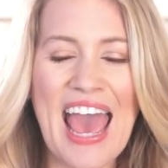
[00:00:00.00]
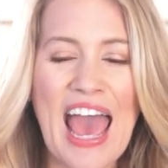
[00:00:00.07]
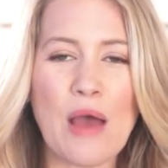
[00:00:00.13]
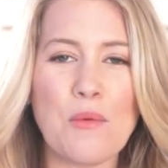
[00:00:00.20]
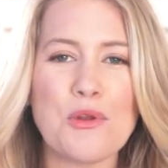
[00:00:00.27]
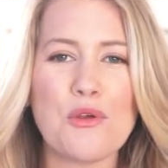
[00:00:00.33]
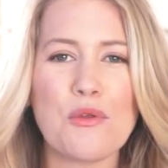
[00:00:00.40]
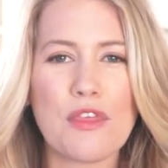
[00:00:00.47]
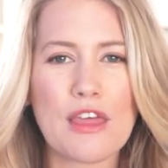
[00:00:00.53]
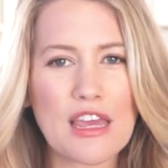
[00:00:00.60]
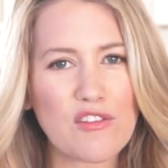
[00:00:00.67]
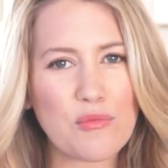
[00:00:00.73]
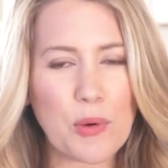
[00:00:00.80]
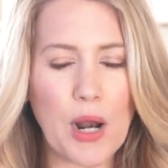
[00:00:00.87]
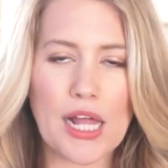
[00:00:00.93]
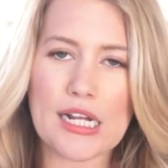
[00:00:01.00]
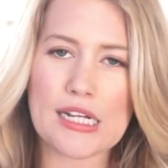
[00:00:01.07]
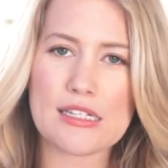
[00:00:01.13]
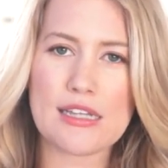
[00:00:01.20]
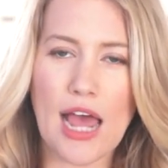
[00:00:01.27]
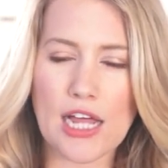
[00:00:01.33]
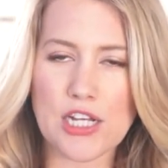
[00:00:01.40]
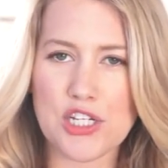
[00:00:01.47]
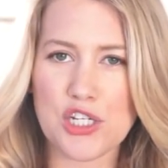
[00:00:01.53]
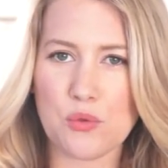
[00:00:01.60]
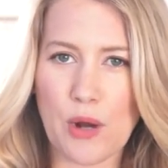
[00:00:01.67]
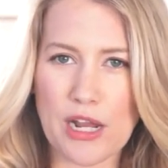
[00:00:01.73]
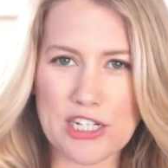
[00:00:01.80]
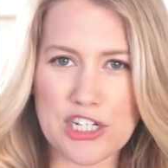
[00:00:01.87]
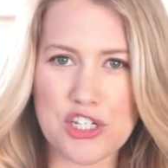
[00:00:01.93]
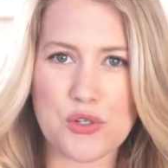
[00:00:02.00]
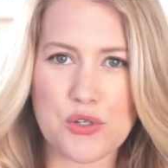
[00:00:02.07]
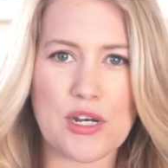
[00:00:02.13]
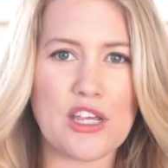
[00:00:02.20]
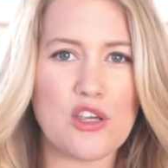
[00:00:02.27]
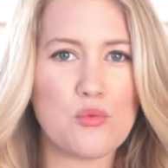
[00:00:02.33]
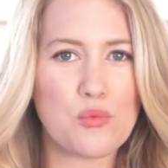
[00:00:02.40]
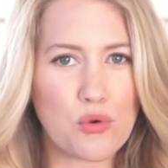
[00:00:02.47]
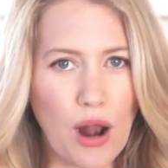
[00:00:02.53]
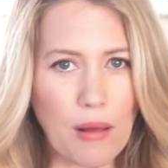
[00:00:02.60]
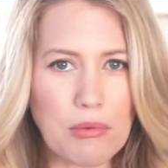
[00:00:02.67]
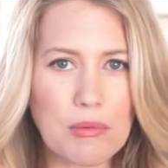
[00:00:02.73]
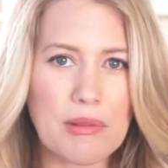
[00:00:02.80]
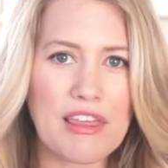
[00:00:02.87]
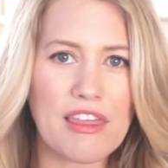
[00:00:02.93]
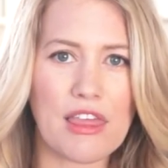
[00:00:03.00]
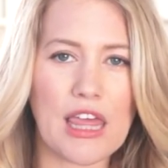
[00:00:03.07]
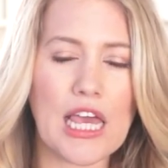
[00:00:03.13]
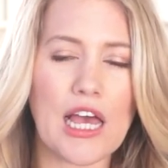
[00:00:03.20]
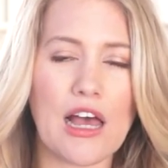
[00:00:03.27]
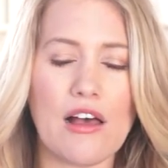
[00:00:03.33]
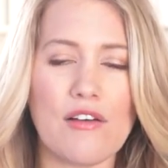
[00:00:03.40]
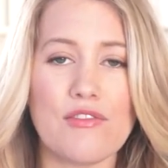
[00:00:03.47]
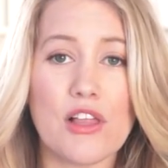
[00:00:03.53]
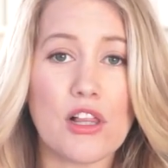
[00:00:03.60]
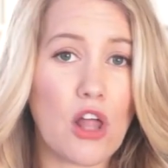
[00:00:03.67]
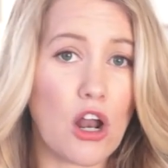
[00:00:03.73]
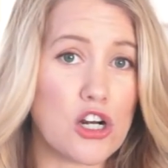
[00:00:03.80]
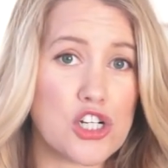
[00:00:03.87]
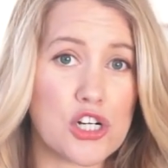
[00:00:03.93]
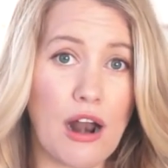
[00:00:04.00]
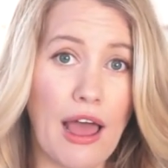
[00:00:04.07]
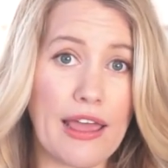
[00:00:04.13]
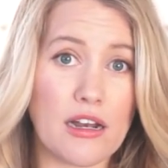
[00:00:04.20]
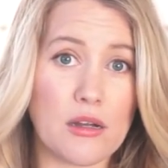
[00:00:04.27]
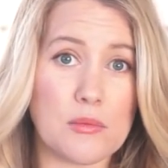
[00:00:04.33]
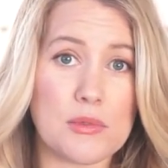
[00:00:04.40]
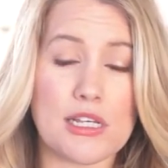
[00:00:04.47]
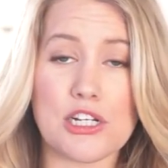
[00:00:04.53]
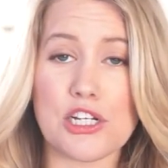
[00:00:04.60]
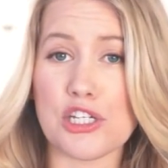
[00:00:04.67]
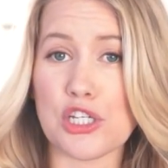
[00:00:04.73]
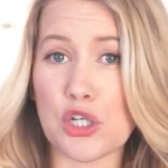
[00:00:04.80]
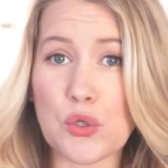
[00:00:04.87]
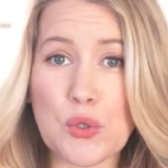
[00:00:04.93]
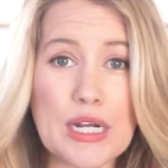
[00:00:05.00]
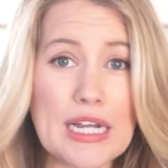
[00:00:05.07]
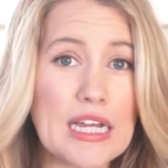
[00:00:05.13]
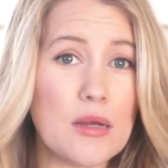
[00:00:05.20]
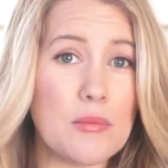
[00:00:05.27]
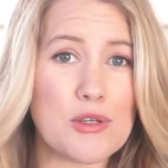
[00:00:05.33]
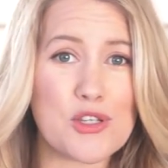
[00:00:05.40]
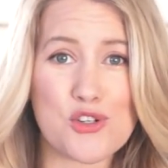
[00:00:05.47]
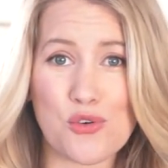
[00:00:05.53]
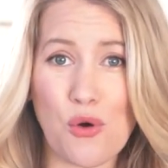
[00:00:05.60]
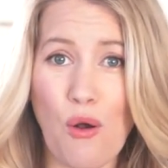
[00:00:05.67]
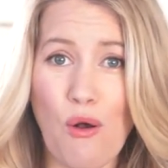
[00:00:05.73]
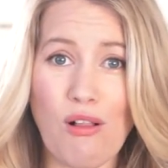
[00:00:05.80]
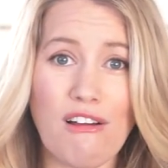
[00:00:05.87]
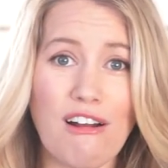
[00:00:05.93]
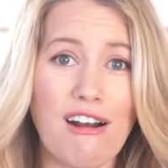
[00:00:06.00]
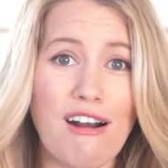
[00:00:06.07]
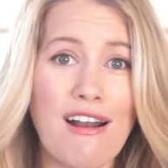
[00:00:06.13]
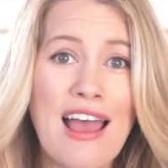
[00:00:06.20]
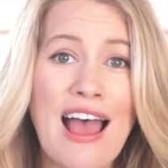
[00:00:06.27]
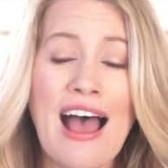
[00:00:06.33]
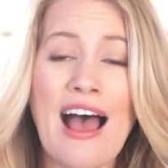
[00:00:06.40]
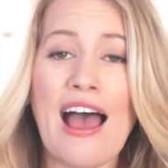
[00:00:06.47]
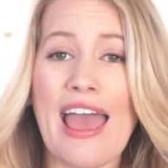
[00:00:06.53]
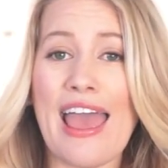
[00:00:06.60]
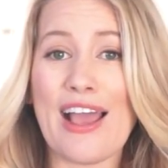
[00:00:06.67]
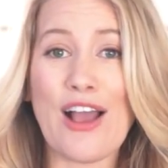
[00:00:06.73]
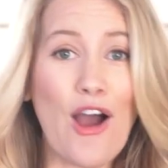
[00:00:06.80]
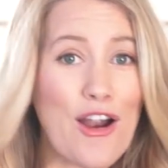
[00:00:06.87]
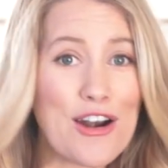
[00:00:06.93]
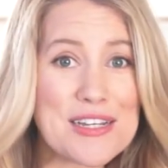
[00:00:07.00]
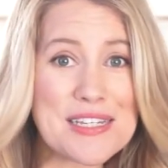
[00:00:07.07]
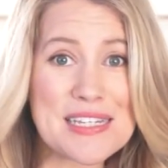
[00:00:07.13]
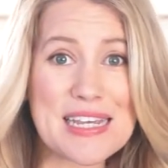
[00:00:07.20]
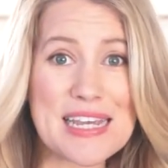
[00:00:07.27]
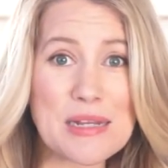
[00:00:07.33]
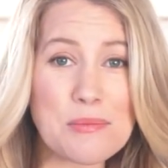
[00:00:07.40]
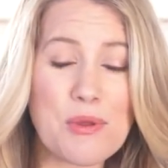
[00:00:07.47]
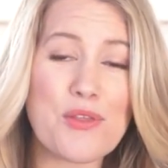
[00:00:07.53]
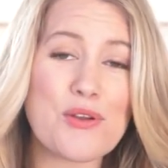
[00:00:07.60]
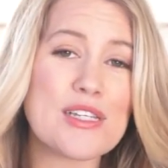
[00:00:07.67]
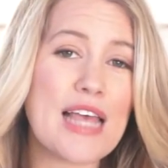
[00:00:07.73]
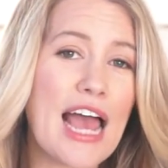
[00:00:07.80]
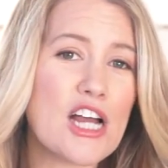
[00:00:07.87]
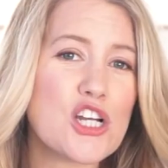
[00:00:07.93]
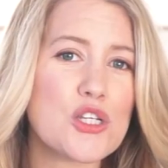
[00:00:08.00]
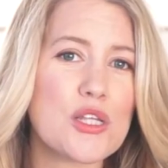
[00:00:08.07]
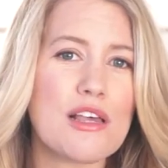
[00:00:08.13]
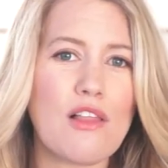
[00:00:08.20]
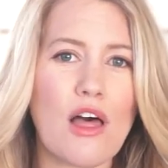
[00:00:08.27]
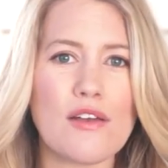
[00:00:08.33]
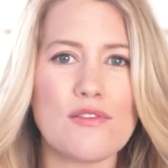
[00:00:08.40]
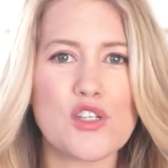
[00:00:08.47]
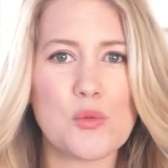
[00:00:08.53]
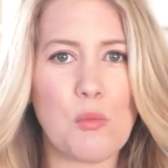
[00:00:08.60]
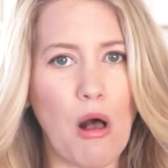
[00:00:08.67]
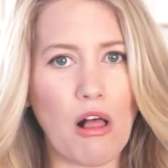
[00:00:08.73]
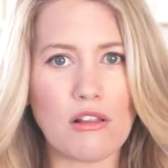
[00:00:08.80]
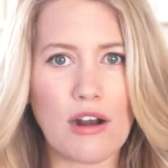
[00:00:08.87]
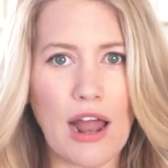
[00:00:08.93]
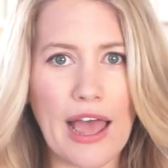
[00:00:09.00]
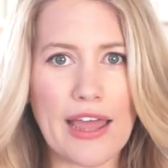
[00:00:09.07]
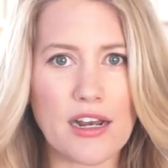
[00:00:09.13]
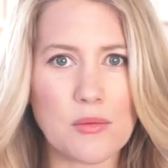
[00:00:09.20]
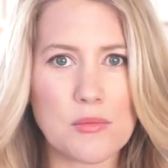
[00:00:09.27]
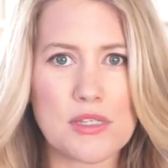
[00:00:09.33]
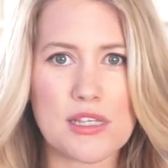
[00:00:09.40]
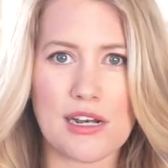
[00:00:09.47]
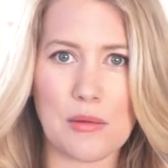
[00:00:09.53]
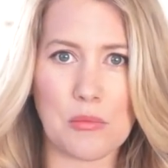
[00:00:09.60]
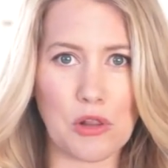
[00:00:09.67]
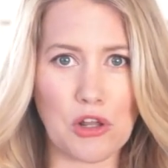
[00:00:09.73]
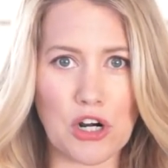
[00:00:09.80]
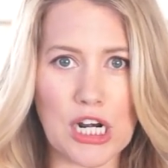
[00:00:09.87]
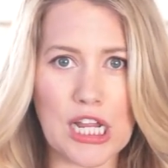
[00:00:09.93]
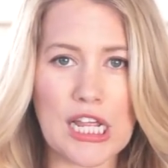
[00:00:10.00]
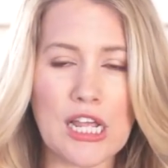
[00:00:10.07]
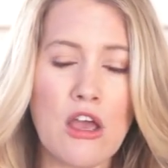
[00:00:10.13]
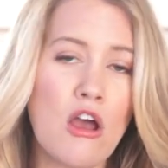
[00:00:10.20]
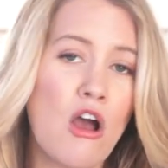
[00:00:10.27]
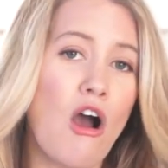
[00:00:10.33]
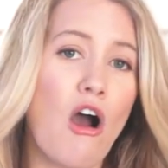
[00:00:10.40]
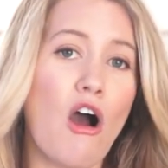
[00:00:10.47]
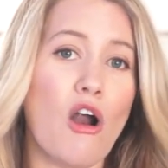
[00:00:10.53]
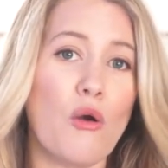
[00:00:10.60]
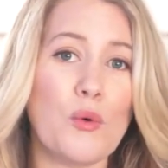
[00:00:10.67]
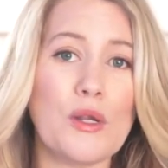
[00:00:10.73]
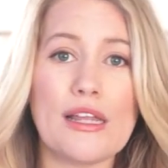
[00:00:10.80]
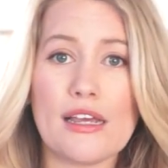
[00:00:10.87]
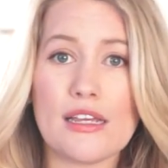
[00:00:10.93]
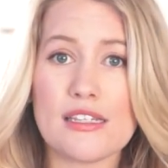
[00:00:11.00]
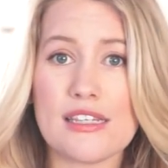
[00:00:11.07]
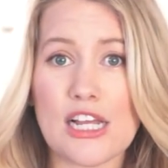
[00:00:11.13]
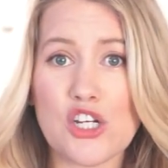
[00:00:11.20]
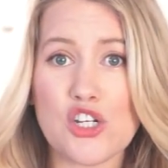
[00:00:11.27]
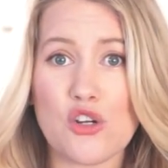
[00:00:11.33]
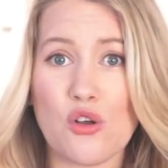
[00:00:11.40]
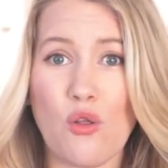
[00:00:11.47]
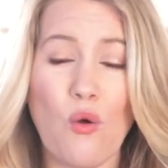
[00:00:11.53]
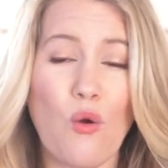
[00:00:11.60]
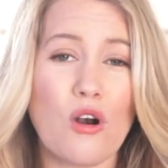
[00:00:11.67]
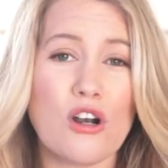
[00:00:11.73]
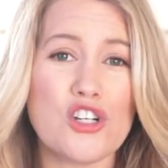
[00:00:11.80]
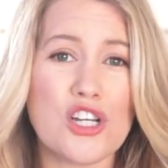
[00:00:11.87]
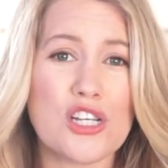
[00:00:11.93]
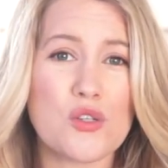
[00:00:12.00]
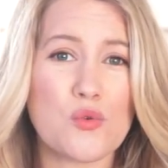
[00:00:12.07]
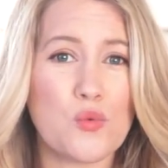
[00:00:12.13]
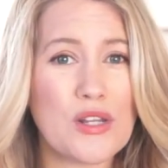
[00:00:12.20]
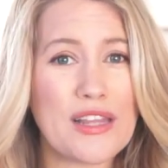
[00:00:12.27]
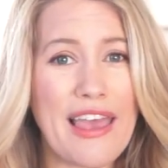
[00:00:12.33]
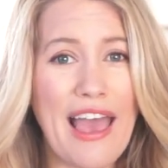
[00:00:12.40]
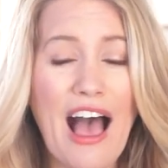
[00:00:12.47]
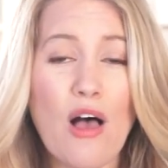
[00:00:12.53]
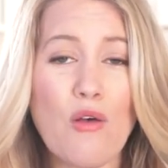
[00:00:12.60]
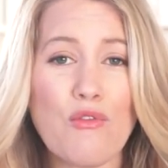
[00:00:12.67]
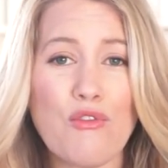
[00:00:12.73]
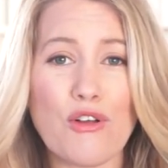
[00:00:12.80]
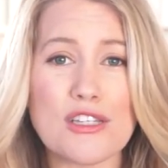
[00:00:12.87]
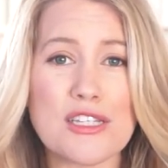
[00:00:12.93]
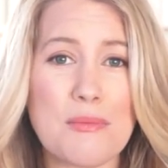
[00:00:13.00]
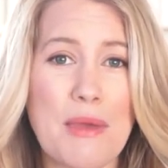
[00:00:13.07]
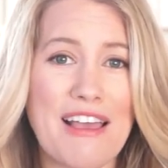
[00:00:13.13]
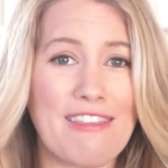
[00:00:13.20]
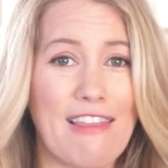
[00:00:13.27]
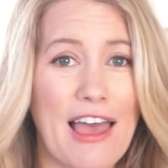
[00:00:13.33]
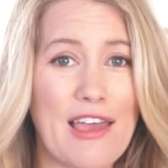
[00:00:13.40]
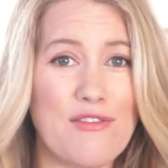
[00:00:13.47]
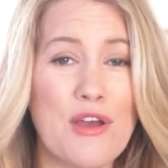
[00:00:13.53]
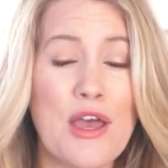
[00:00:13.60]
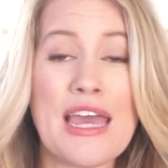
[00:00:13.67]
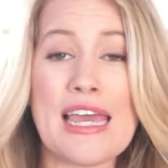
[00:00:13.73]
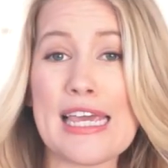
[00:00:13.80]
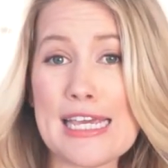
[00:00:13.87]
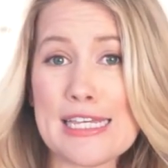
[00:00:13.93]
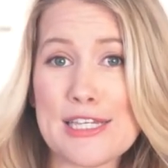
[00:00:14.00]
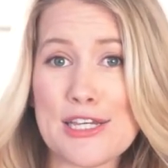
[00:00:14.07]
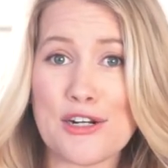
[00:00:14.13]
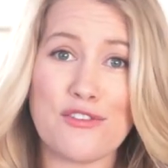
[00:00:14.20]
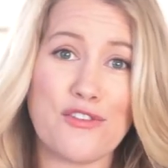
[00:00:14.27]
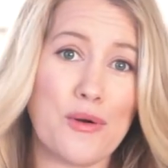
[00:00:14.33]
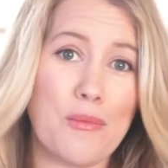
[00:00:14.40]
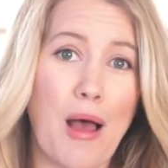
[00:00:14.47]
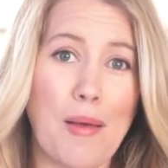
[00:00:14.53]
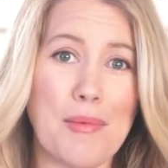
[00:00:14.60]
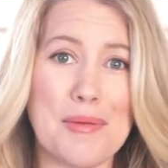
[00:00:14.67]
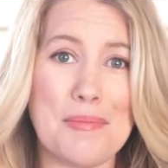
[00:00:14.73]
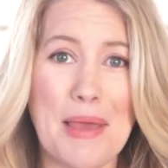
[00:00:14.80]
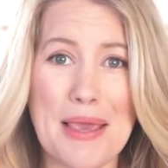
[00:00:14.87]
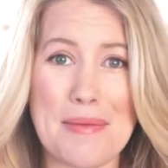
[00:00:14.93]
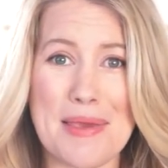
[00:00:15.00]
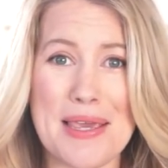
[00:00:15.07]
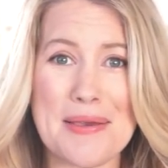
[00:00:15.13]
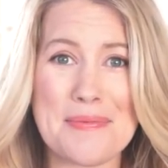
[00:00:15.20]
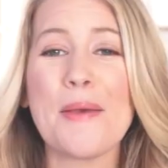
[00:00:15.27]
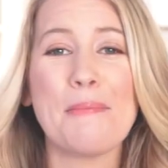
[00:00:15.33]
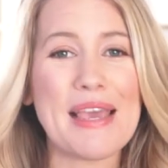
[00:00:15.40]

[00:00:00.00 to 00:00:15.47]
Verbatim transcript: And when you think of products to add to your registry, you probably think of the larger items such as a crib, a stroller, a car seat, but there's actually a lot of smaller items that I'm learning are really essential or just really helpful to make life easier for mom and baby.